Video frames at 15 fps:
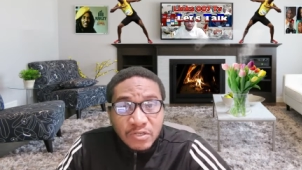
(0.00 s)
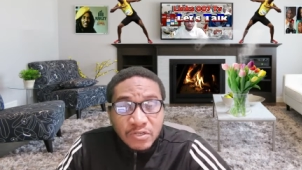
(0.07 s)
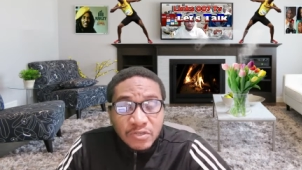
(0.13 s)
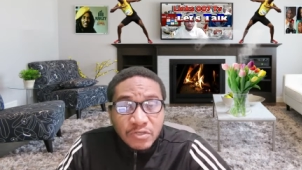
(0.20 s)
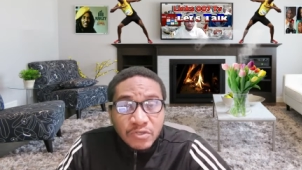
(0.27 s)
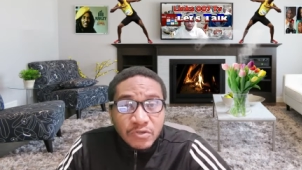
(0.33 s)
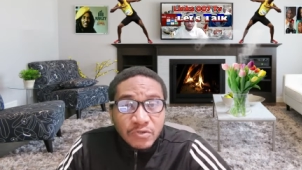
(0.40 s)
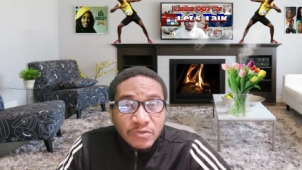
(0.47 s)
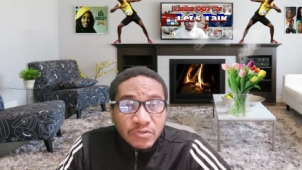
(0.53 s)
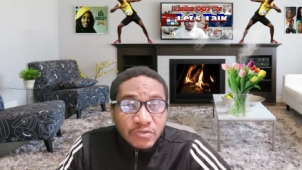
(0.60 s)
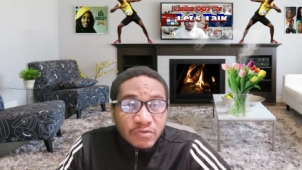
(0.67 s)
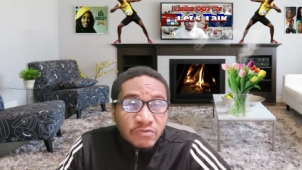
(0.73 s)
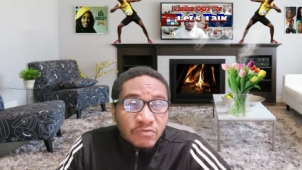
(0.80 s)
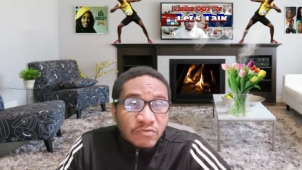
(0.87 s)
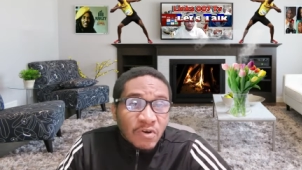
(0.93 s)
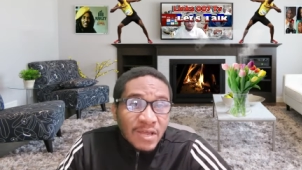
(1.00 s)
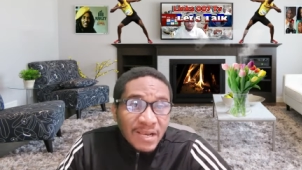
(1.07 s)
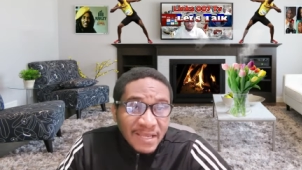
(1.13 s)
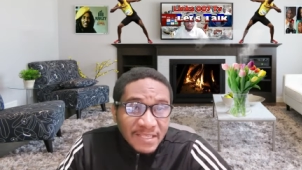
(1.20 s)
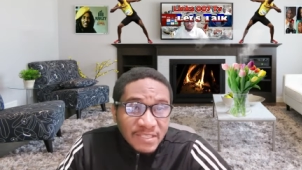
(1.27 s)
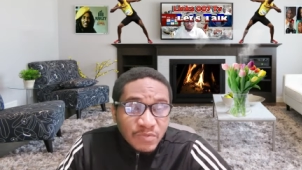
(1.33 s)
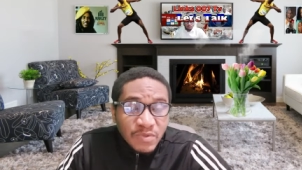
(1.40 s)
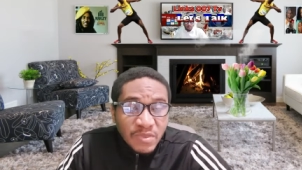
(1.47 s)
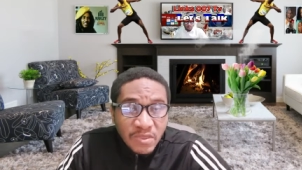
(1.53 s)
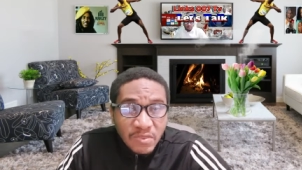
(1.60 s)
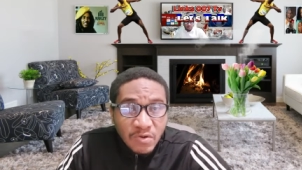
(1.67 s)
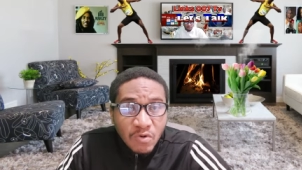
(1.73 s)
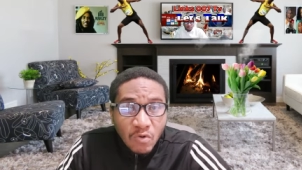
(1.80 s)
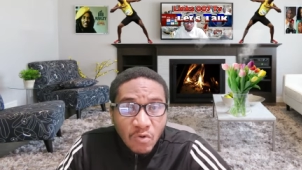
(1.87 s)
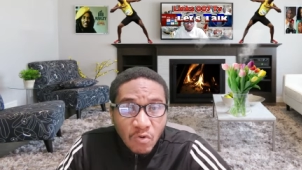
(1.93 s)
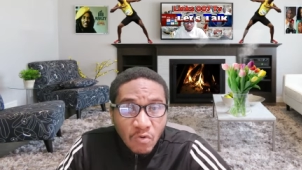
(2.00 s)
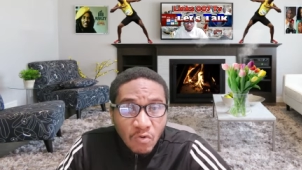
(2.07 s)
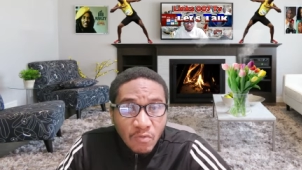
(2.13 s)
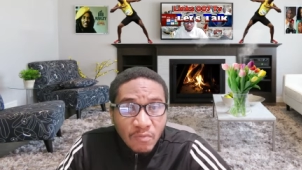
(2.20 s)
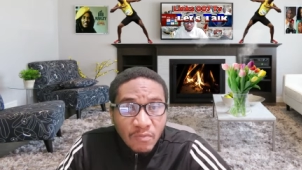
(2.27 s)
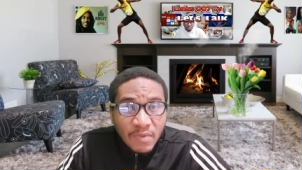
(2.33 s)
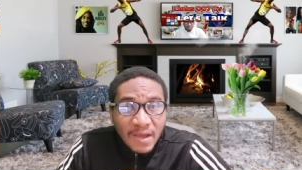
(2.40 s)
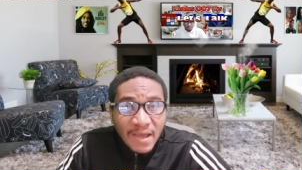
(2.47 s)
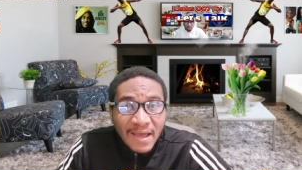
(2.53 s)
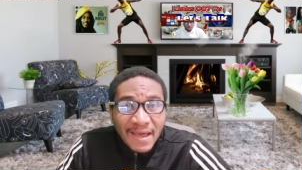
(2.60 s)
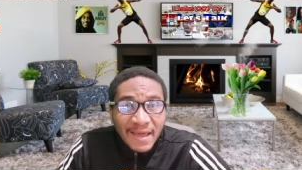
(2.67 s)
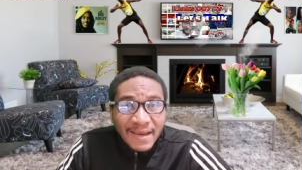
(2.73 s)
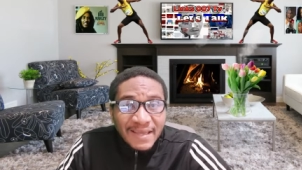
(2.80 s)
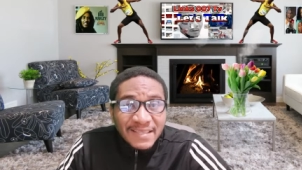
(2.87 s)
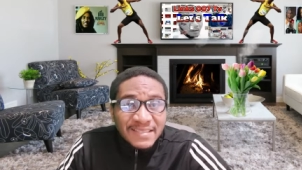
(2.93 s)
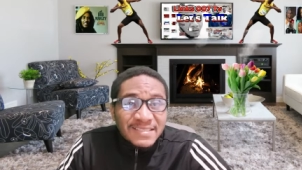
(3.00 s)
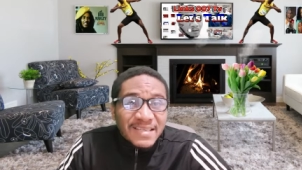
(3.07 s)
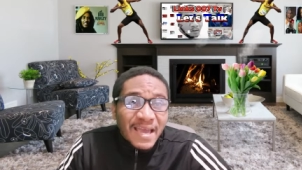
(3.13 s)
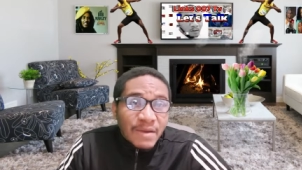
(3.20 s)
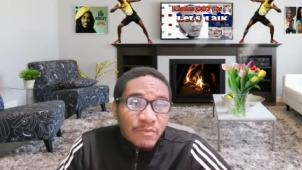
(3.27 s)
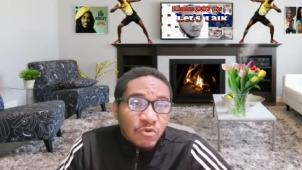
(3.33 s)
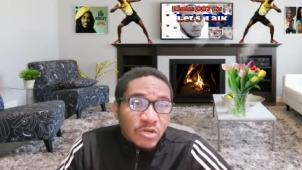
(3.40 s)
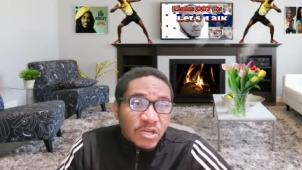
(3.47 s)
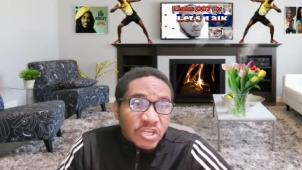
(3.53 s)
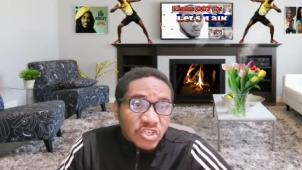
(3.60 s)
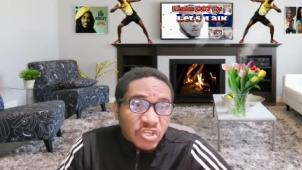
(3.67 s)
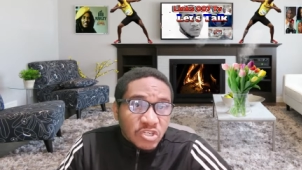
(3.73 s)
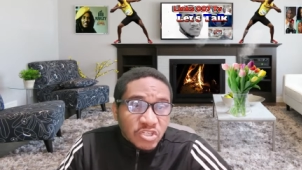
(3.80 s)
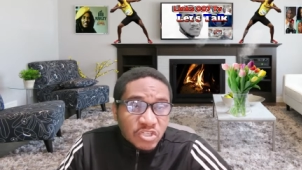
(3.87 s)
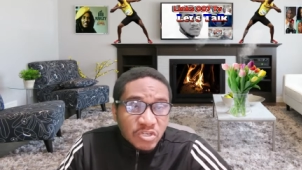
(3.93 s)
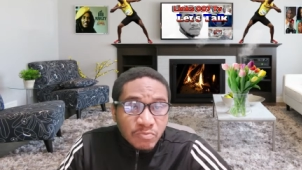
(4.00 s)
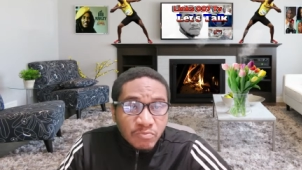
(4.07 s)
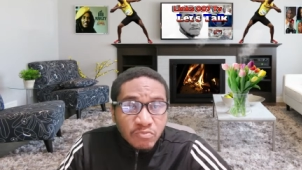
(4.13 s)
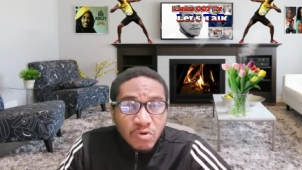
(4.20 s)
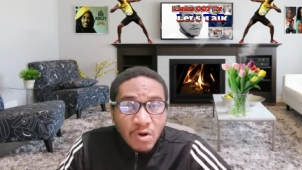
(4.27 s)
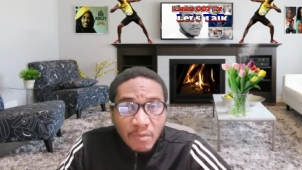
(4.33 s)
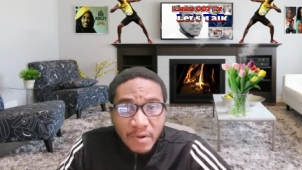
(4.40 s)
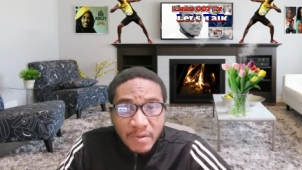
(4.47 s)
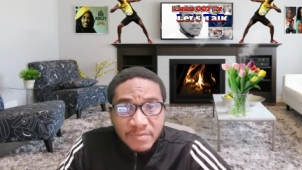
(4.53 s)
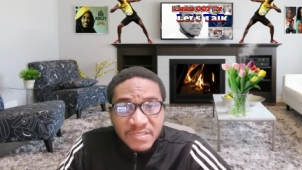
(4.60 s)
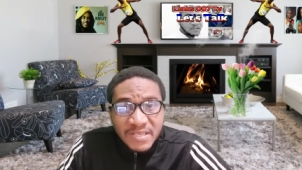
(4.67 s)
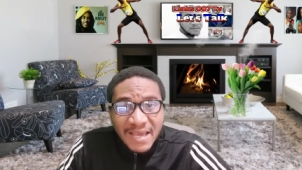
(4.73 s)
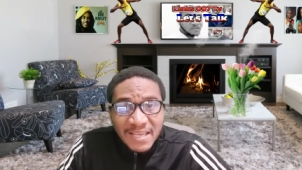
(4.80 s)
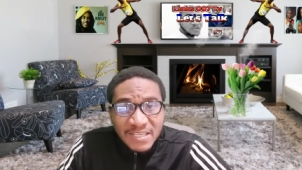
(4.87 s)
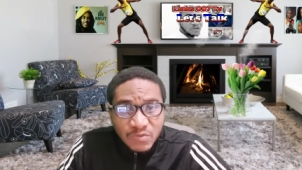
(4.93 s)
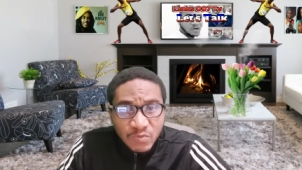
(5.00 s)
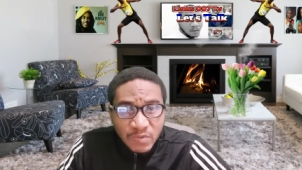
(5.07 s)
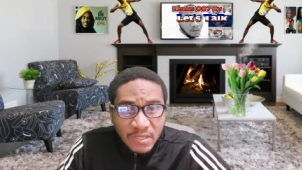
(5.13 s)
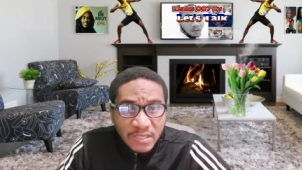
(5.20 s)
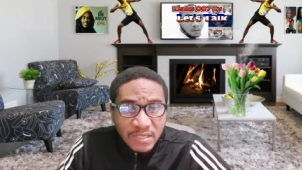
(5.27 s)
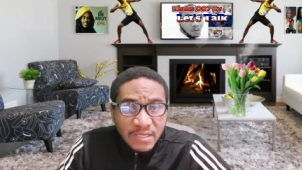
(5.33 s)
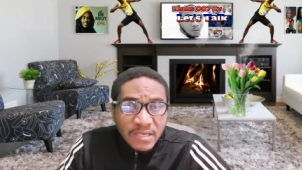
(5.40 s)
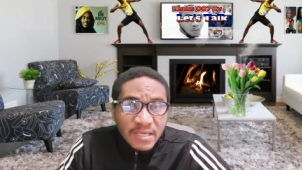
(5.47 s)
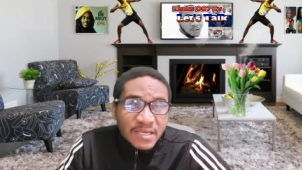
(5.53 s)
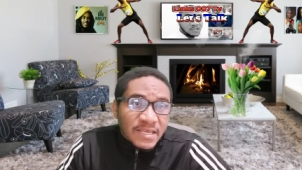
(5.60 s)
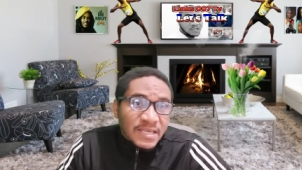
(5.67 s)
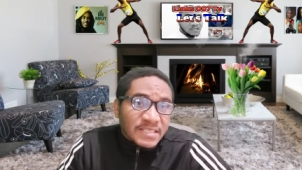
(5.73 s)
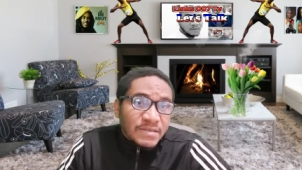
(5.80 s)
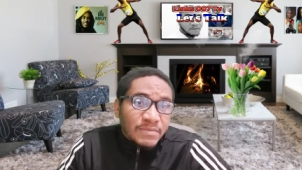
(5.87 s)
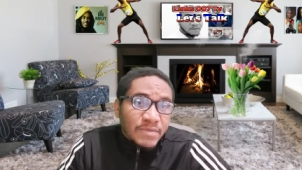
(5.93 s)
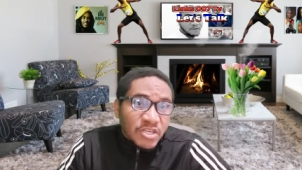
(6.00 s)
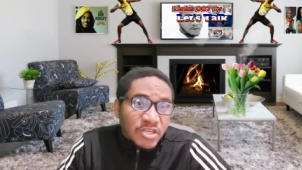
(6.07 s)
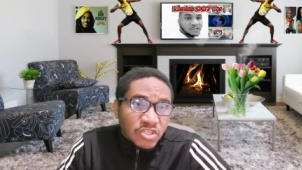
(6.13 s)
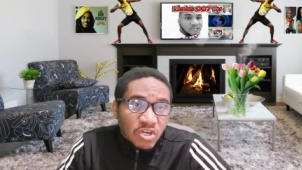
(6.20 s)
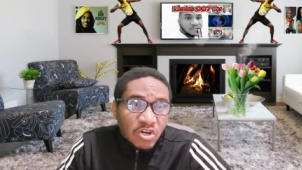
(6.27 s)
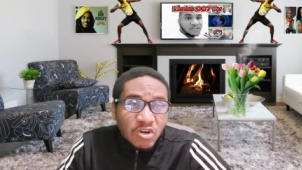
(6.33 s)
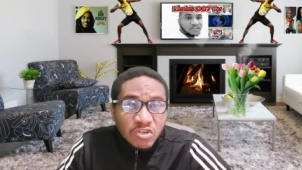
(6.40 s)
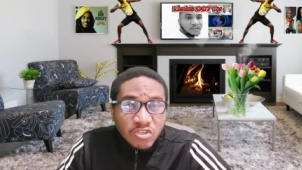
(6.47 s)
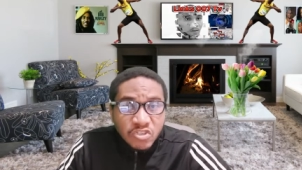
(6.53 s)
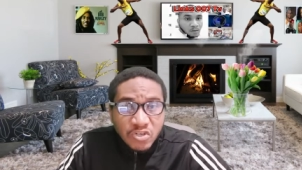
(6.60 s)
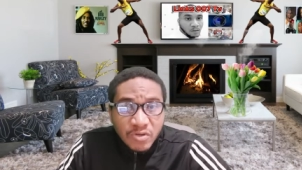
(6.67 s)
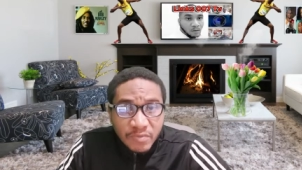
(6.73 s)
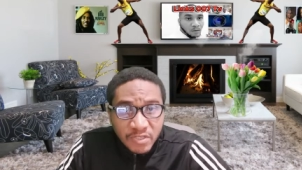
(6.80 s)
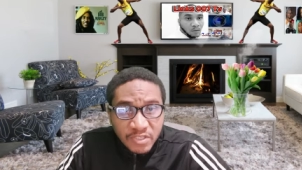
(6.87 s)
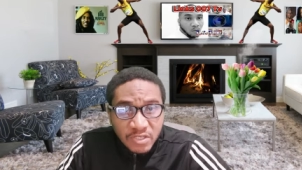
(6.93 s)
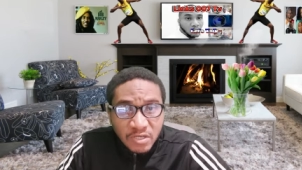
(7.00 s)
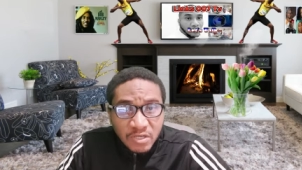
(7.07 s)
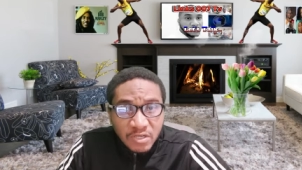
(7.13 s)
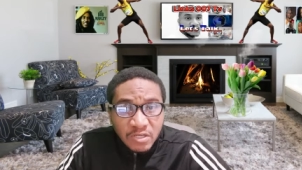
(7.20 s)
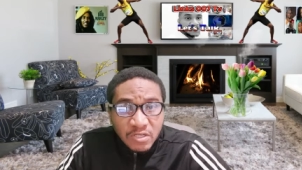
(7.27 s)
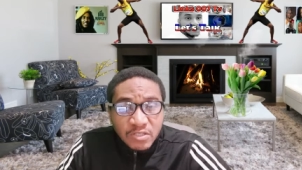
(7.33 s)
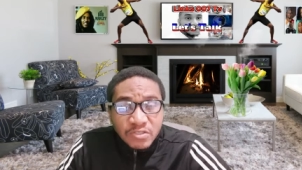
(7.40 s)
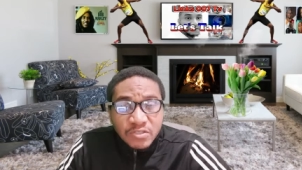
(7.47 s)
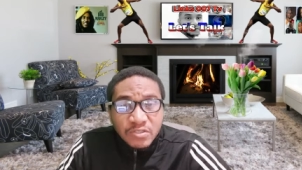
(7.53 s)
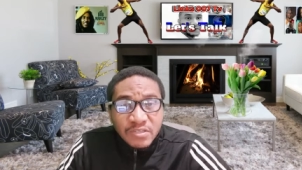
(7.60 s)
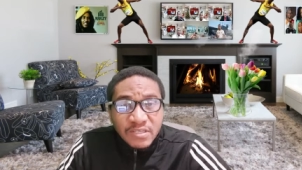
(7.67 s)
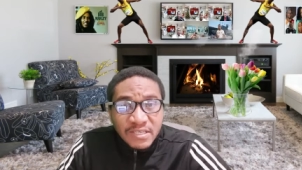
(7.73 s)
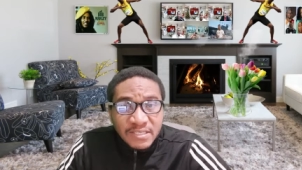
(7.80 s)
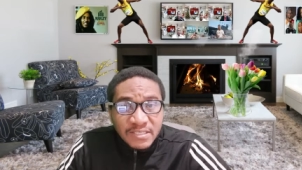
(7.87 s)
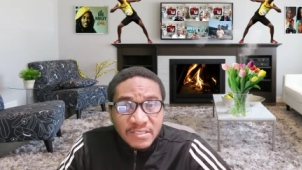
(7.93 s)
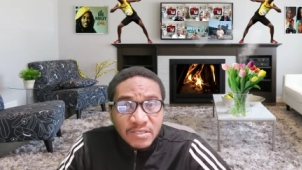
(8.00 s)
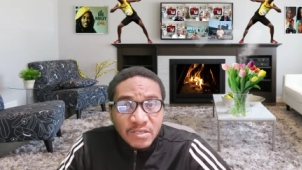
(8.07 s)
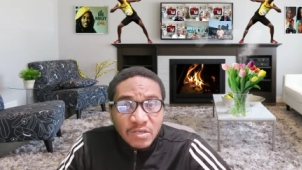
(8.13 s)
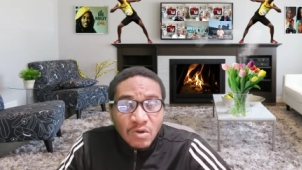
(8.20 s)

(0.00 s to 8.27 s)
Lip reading: due to violence within the home, and at time relationship problems as well is a major contributor to this.